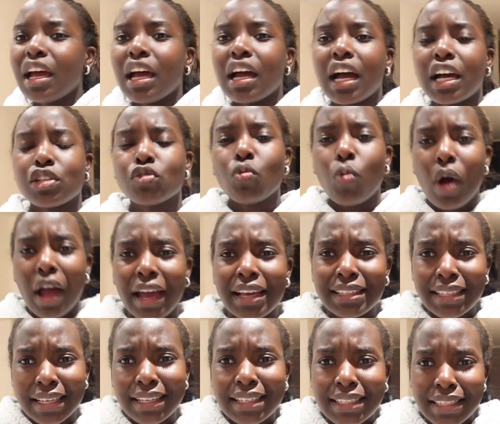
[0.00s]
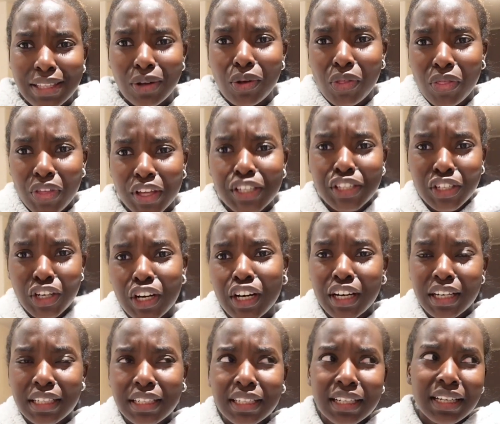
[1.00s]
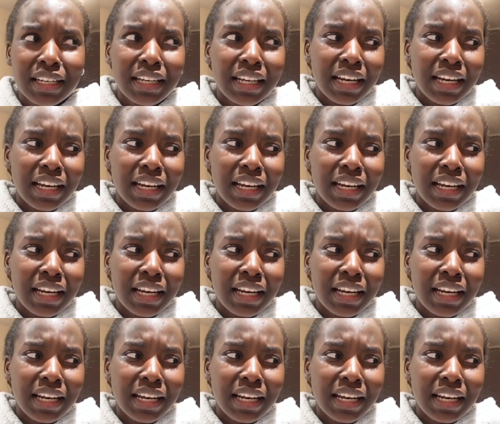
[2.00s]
Guys, why is it still this good?